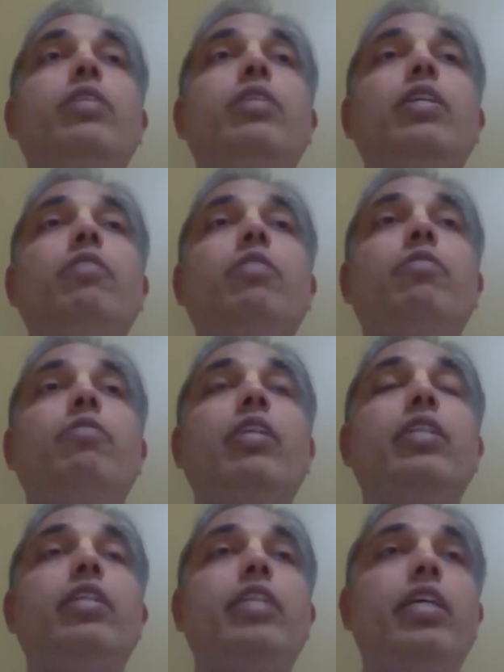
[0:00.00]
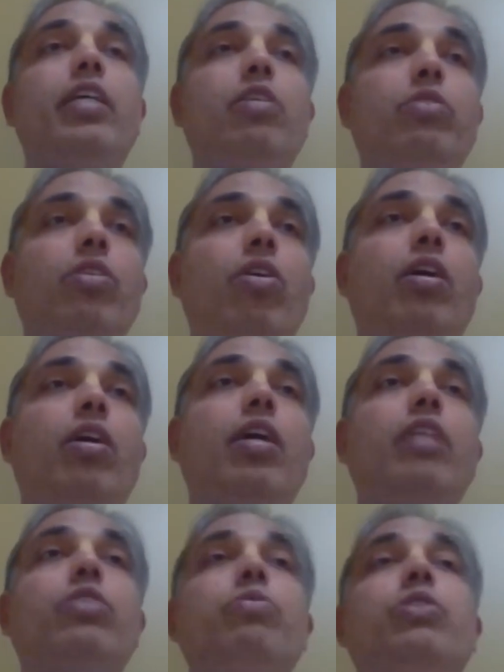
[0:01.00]
Even when they take out the Lord,
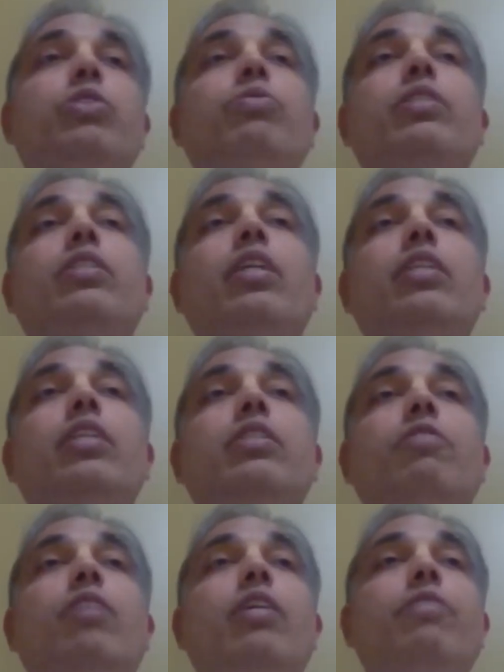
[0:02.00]
also Visvakshena is the